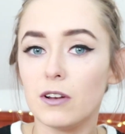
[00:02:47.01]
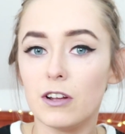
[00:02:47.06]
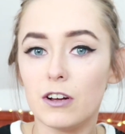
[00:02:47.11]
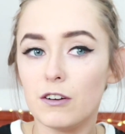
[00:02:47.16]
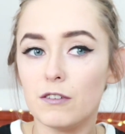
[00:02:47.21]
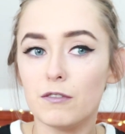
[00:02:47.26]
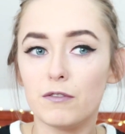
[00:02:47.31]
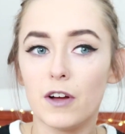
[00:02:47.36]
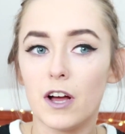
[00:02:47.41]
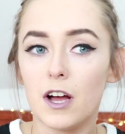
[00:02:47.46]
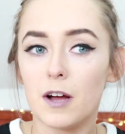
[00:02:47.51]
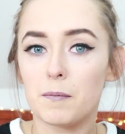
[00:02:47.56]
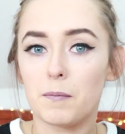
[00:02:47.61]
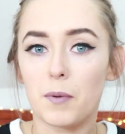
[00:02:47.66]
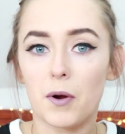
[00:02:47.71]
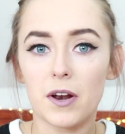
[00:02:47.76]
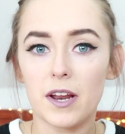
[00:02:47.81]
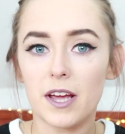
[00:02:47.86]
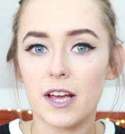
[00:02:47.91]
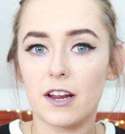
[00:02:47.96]
love
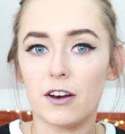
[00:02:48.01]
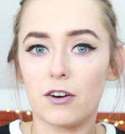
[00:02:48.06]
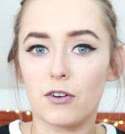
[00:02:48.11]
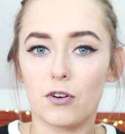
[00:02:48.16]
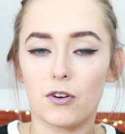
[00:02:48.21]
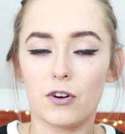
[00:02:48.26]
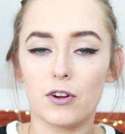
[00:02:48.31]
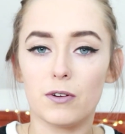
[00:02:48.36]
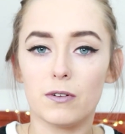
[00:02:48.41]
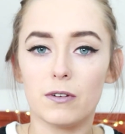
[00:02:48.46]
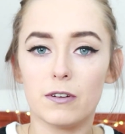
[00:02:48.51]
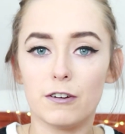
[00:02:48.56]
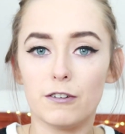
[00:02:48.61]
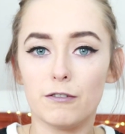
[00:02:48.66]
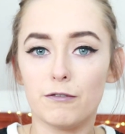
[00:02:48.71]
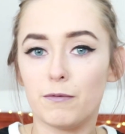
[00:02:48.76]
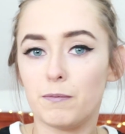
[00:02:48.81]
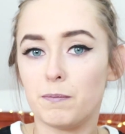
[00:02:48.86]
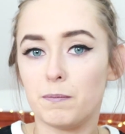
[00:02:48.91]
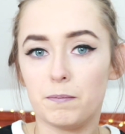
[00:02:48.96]
Berlin, or you
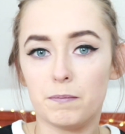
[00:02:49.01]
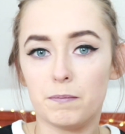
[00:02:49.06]
love,